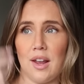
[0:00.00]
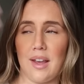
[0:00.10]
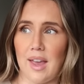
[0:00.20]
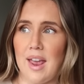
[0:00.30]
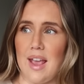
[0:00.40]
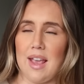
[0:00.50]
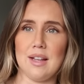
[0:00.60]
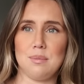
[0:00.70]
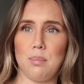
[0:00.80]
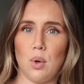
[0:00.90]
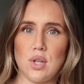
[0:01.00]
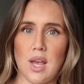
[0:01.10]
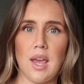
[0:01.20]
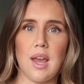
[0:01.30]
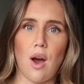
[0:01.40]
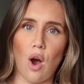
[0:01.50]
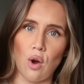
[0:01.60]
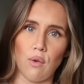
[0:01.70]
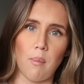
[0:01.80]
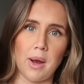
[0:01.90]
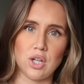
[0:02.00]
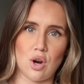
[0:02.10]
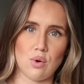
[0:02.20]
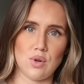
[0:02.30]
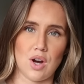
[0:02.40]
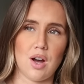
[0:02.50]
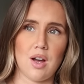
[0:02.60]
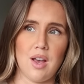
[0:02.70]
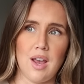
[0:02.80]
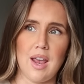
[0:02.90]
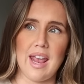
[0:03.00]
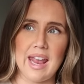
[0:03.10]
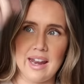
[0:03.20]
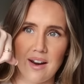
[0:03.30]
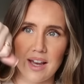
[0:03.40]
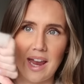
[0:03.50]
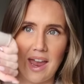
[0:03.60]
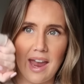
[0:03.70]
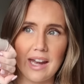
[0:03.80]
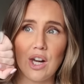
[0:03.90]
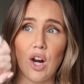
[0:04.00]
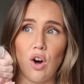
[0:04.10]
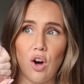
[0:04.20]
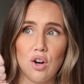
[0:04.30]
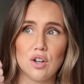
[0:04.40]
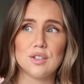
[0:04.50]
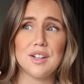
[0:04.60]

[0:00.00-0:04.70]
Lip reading: like his body over my shoulder in like a headlock.